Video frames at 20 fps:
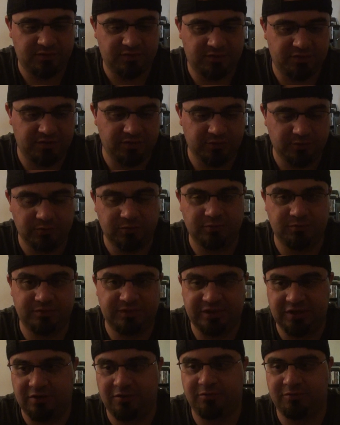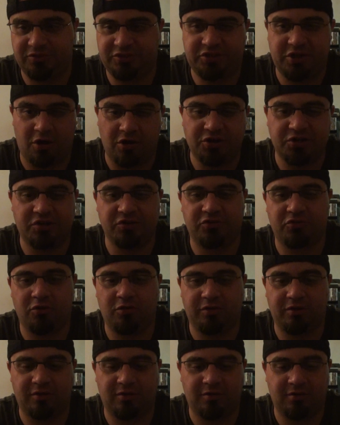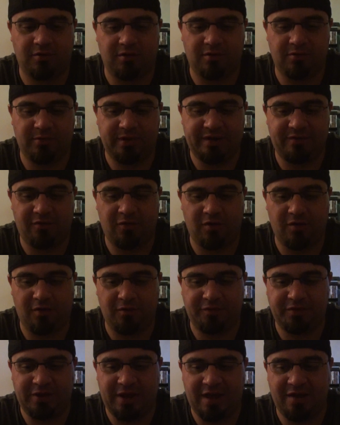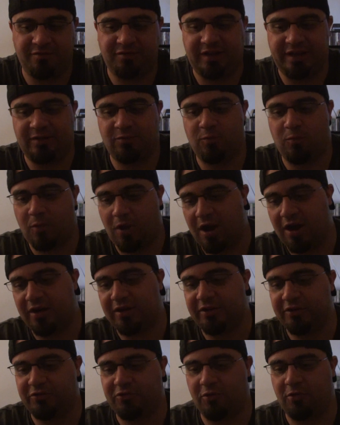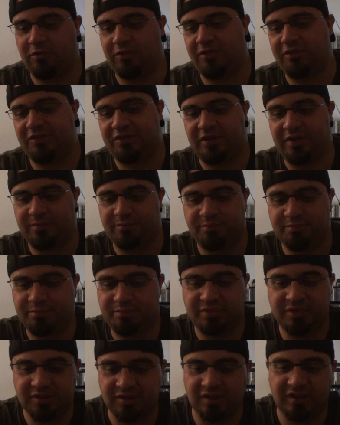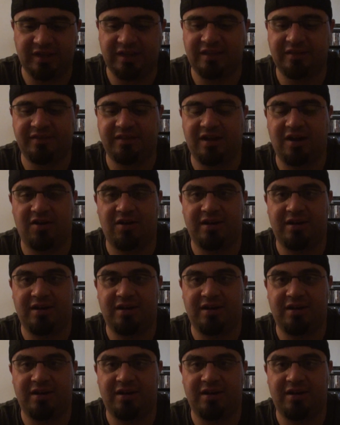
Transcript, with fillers: to you know charge a controller or whatever or if you have like wired controllers you can plug in there